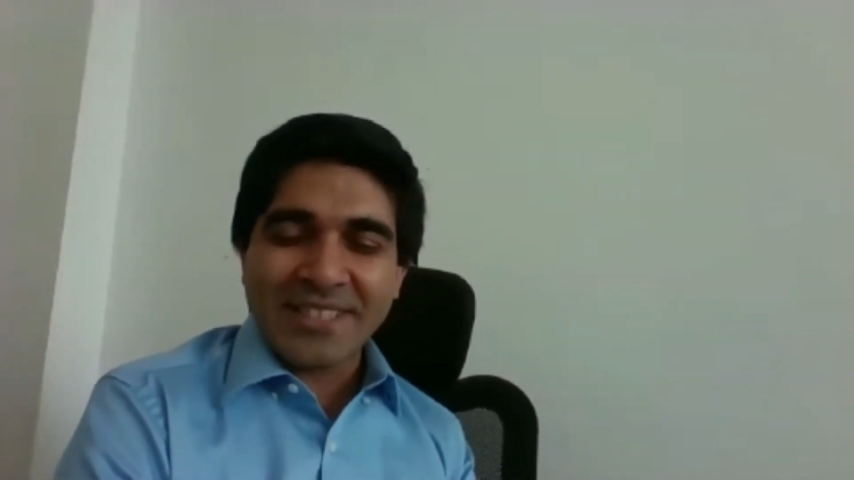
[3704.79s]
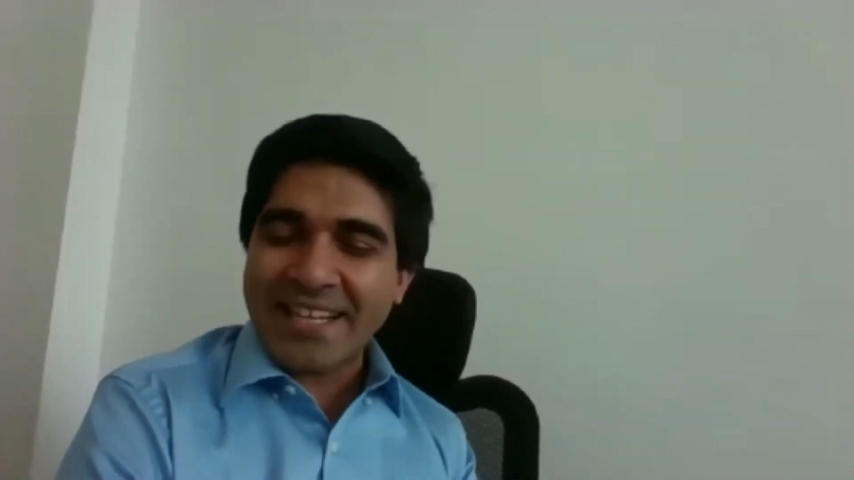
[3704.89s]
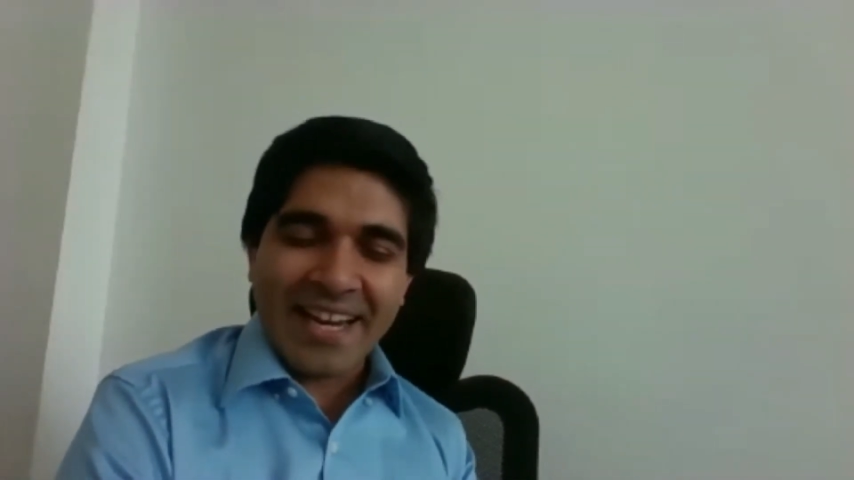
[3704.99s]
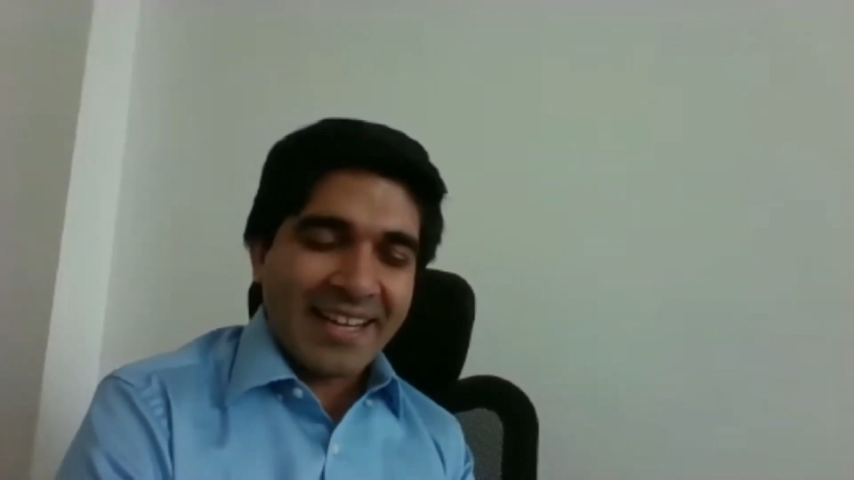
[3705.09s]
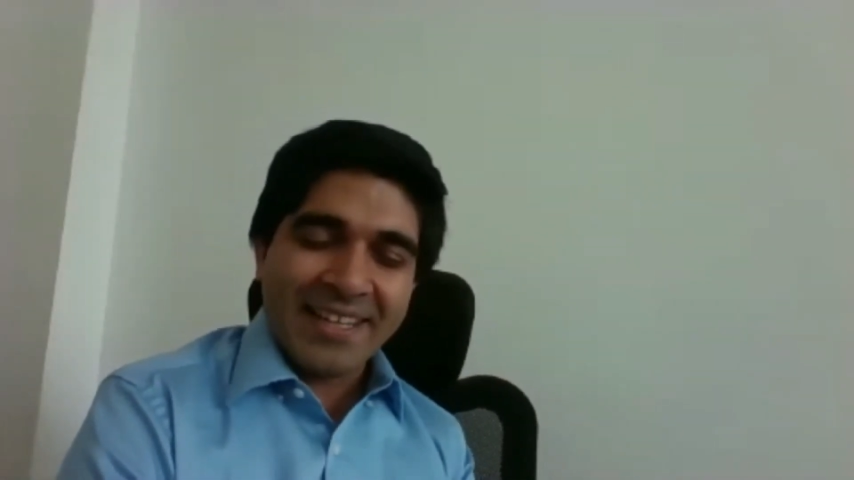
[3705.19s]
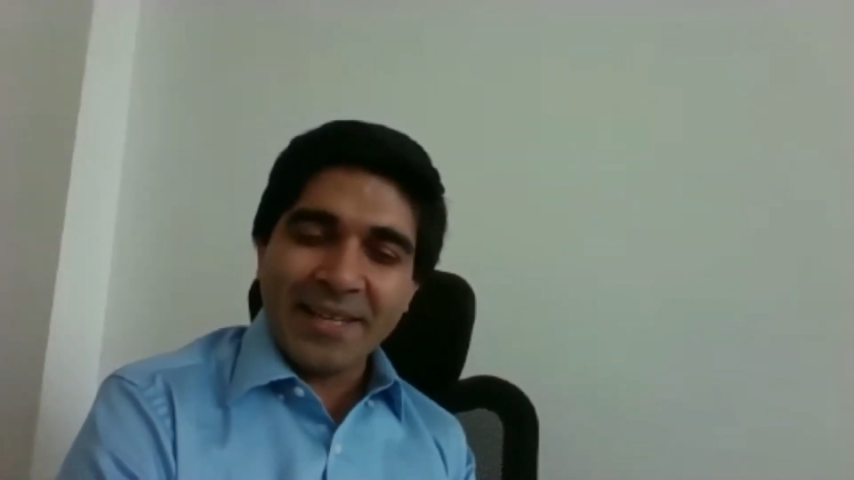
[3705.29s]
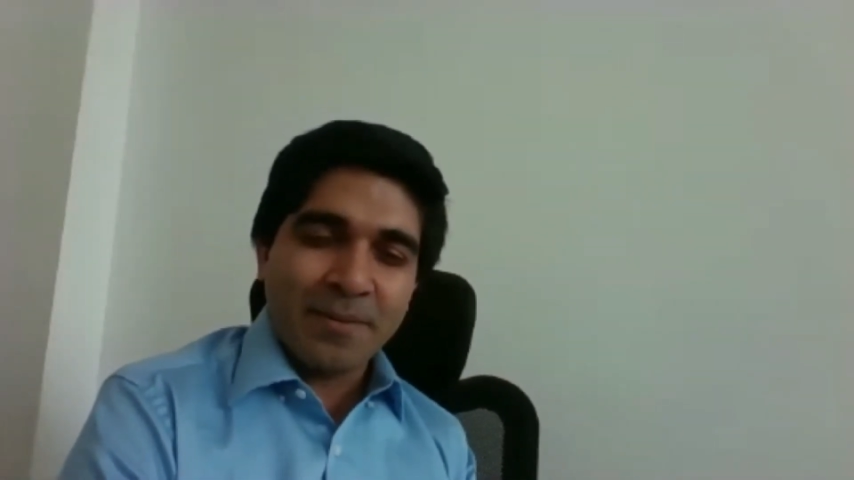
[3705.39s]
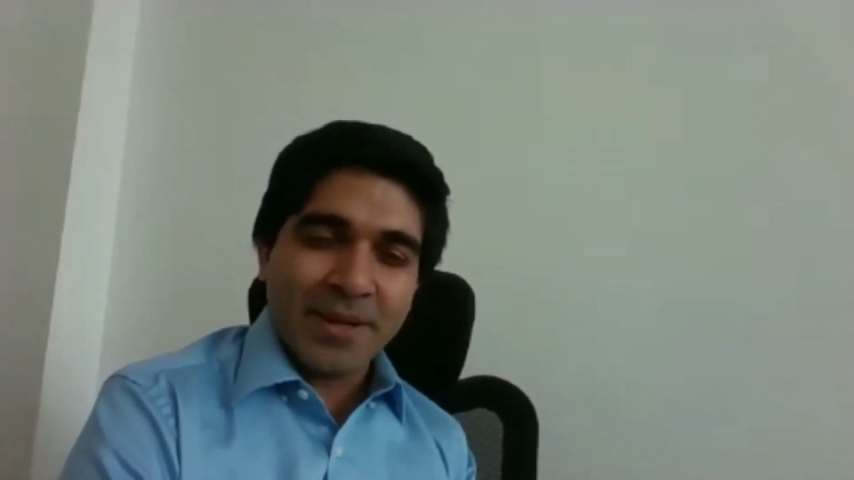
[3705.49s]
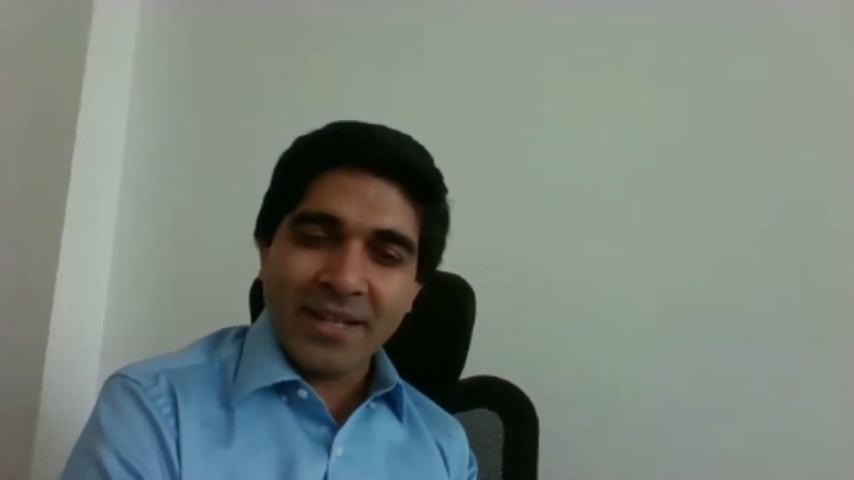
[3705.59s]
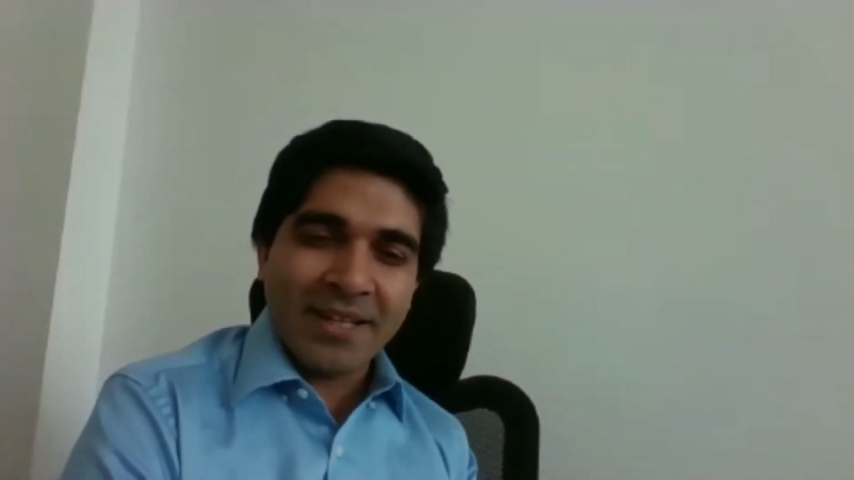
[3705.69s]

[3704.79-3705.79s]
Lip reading: send any email.